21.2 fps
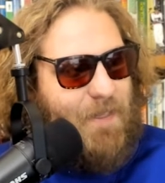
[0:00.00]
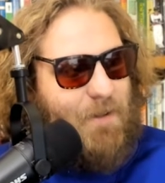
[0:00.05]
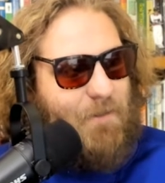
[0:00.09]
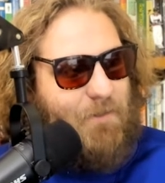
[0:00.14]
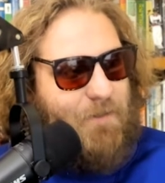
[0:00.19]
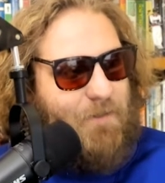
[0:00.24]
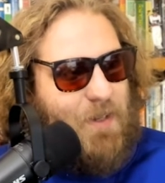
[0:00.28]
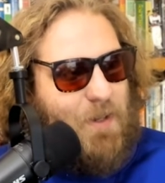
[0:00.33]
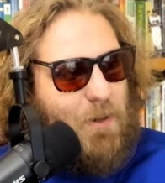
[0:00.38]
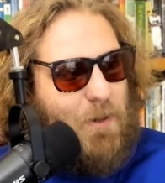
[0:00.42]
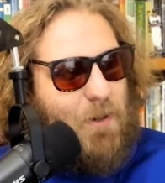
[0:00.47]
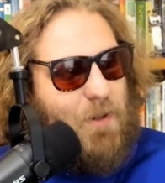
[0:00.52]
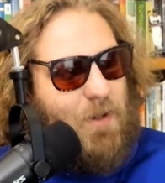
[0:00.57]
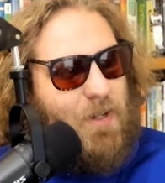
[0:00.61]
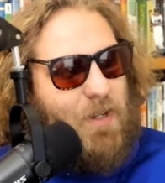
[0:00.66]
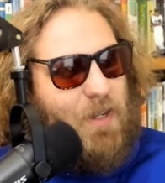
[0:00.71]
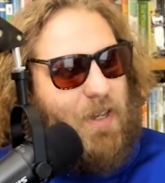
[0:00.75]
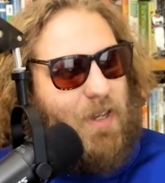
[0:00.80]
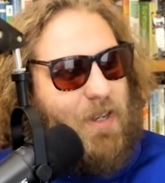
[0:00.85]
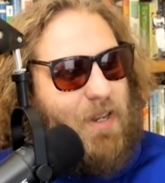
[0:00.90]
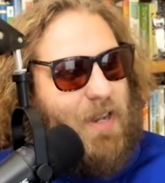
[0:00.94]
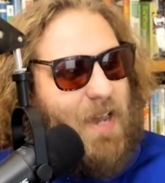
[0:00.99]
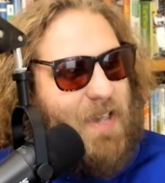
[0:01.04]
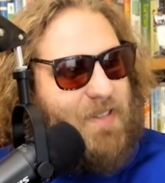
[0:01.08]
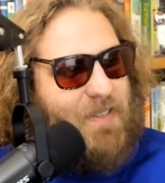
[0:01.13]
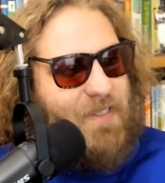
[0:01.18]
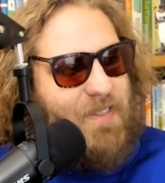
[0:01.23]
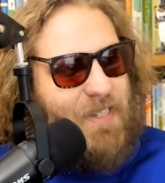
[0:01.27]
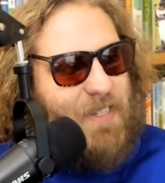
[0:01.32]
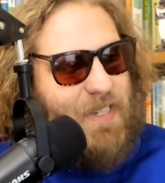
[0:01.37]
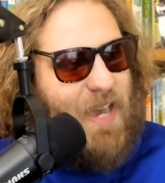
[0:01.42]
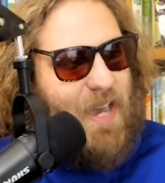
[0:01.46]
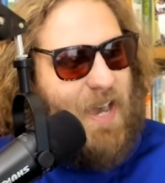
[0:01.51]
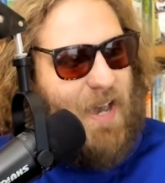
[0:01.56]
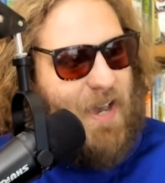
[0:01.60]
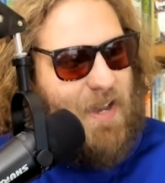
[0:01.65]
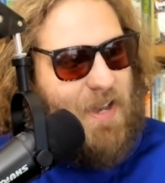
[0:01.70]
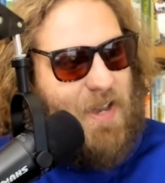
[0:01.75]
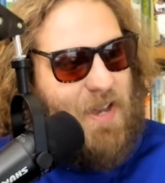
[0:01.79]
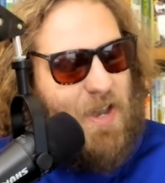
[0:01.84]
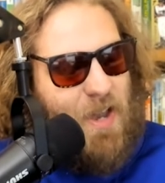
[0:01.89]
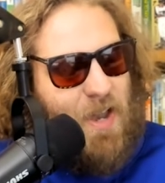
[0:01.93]
field, and I see
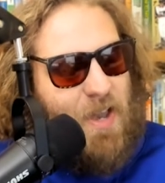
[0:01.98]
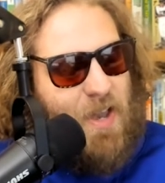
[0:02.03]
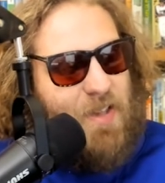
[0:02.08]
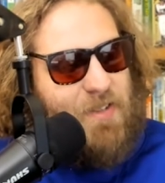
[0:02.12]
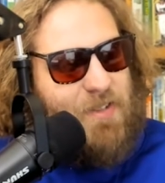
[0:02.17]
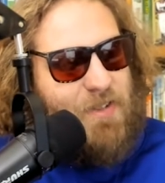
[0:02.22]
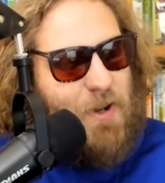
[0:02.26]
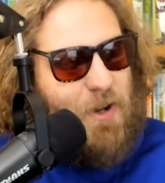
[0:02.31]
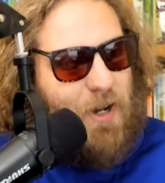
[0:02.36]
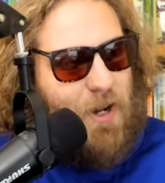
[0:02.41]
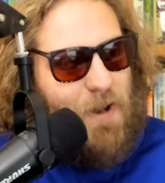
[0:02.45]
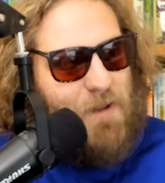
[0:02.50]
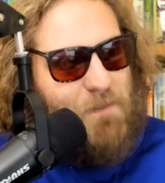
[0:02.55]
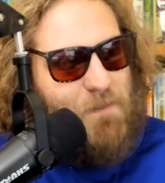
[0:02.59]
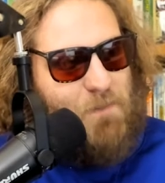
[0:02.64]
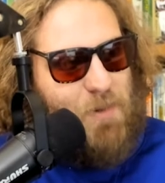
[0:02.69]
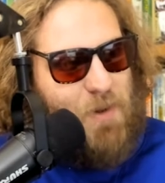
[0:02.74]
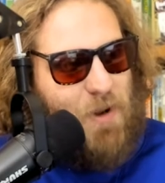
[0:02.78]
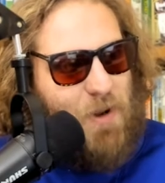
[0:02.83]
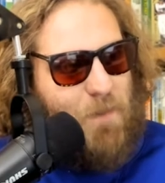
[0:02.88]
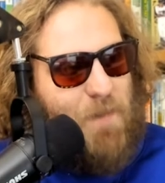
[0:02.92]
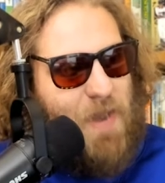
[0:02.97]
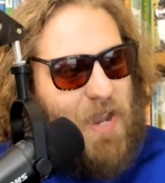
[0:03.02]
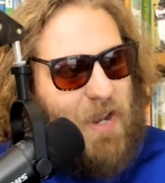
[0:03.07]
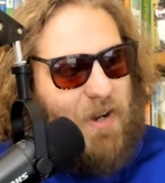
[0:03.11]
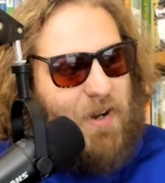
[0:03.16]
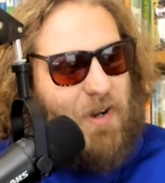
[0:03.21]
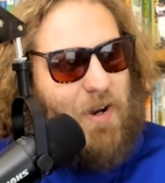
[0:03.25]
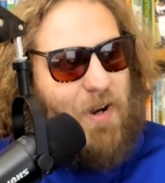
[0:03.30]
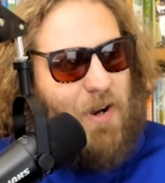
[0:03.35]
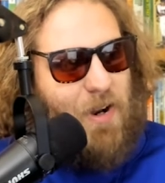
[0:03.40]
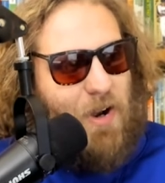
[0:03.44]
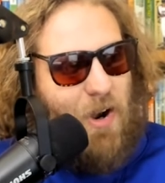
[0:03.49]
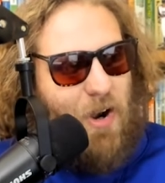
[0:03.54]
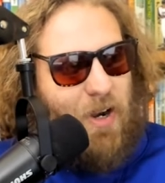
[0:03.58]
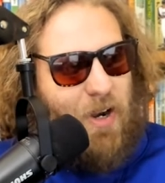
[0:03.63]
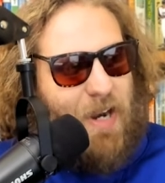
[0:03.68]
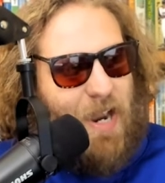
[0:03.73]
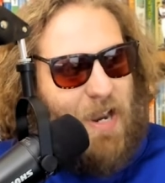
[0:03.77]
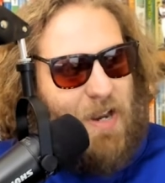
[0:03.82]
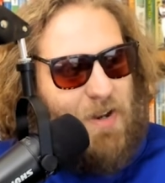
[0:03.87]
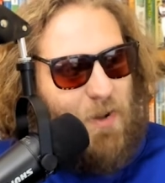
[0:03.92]
Circa and Bookmaker are
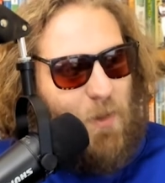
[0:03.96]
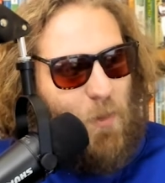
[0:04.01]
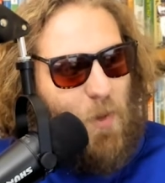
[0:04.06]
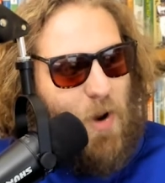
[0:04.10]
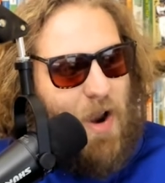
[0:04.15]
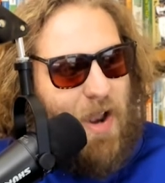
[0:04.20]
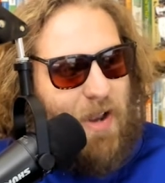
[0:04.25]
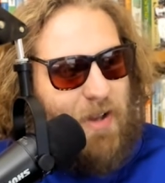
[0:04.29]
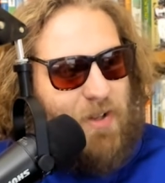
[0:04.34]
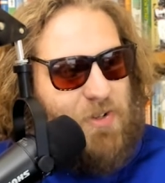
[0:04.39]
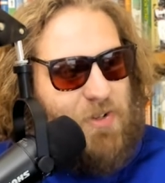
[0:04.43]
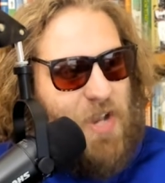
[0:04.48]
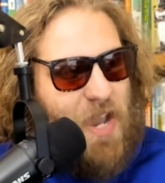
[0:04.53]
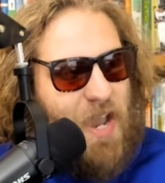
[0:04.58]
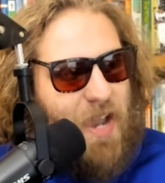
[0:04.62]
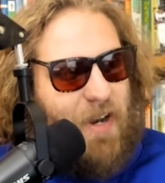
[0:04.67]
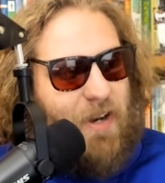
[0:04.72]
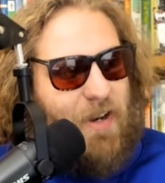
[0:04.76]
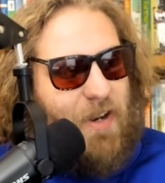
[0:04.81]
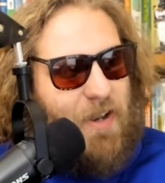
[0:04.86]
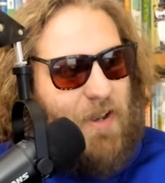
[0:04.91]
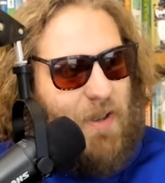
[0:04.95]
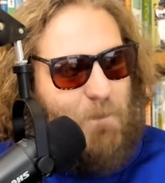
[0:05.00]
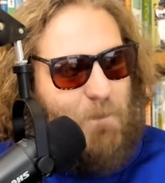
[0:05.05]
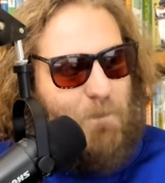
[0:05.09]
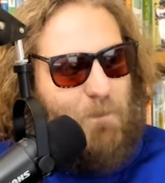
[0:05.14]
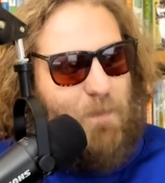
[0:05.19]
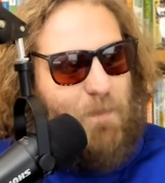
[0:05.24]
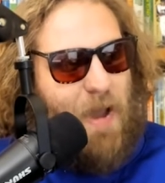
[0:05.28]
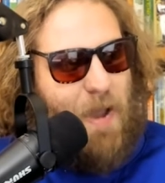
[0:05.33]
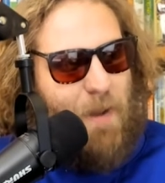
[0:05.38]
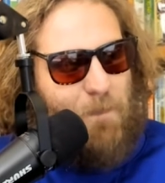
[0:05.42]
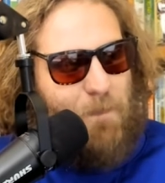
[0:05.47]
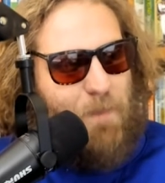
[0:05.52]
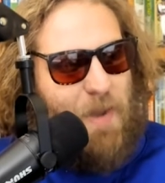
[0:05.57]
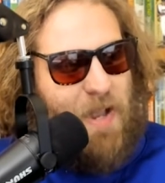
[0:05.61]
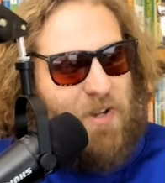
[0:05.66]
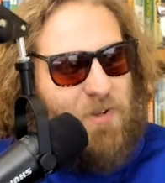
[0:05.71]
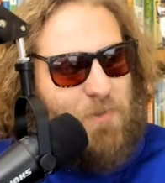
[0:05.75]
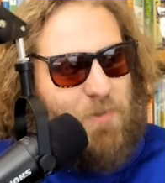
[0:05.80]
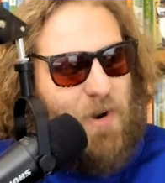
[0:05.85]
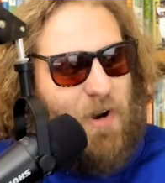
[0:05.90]
kind of where I check my
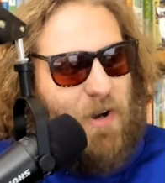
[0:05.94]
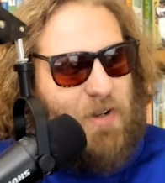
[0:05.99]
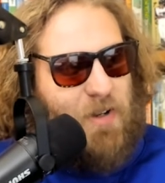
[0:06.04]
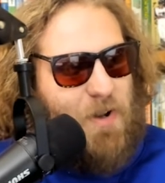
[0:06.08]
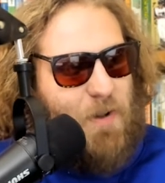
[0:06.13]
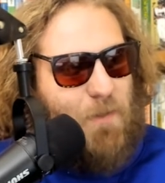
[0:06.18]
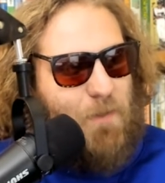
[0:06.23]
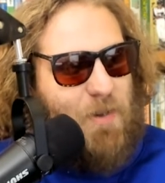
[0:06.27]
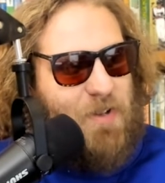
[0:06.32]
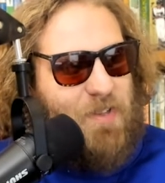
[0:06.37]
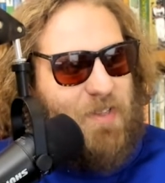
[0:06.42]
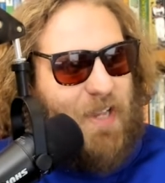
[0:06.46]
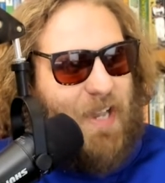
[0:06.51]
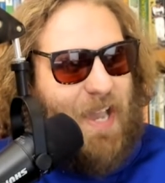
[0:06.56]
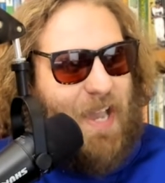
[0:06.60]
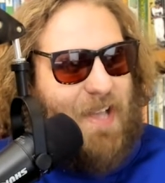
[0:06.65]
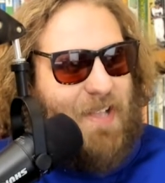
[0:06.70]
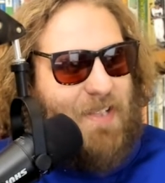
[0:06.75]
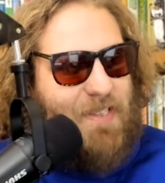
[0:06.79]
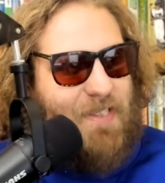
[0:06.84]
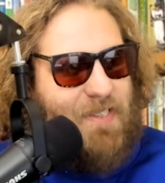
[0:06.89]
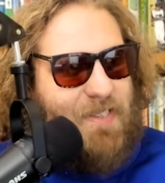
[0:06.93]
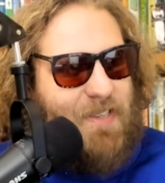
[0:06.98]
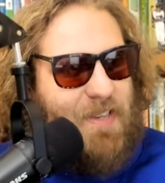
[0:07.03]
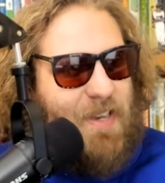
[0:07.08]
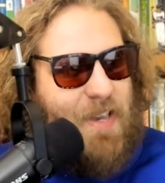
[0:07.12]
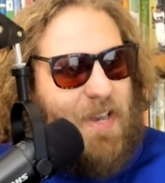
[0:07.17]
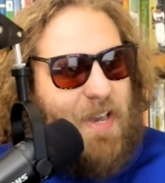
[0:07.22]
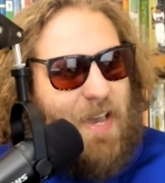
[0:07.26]
benchmark numbers against,